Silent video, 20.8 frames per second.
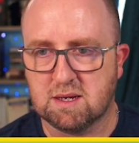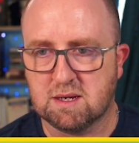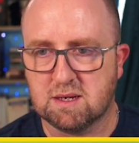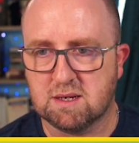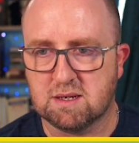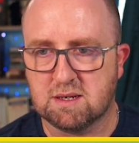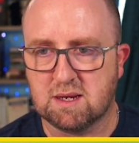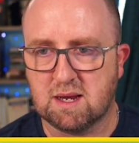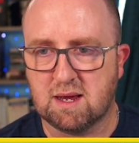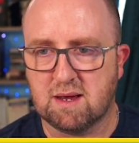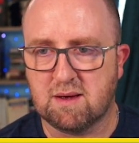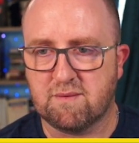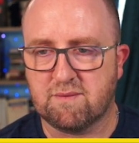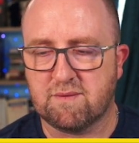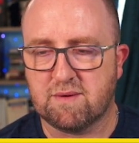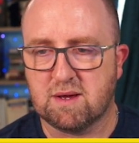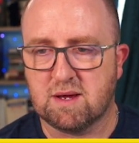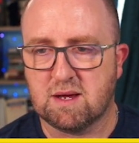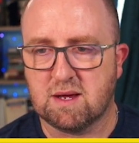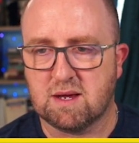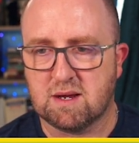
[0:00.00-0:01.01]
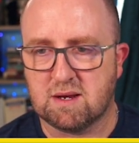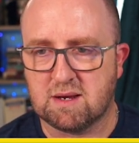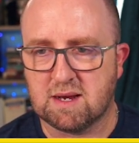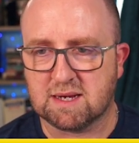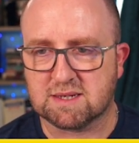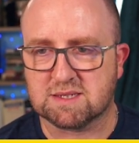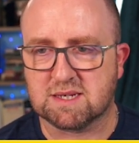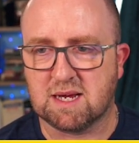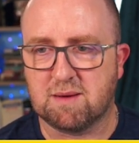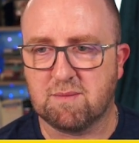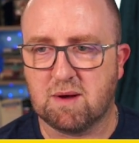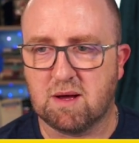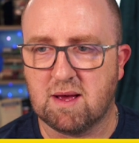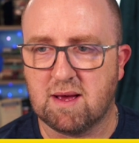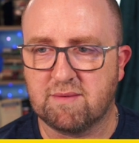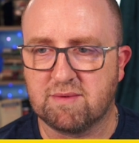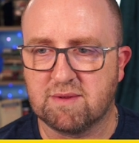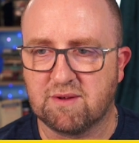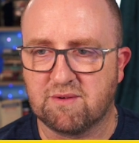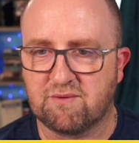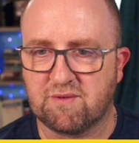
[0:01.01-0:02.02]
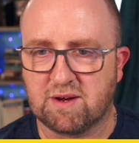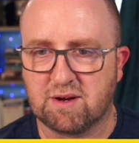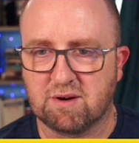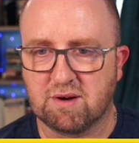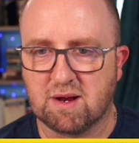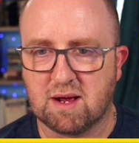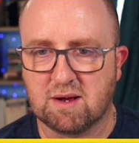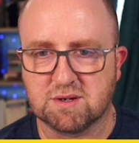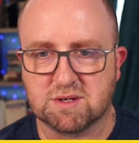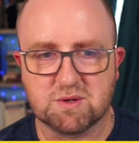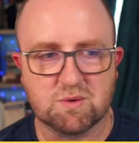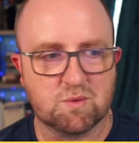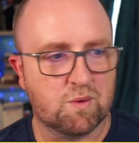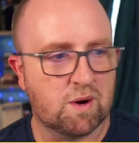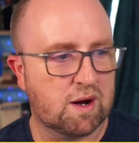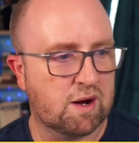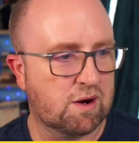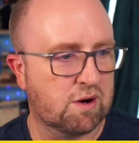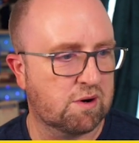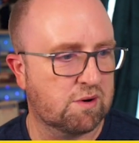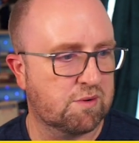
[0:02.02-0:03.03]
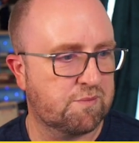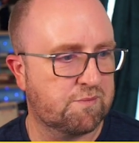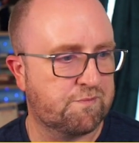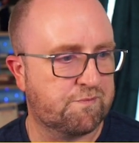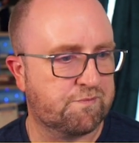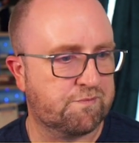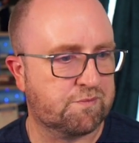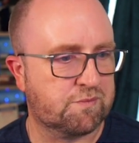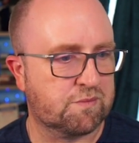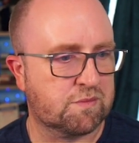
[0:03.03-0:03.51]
in dev. Next time I'll have this figured out to where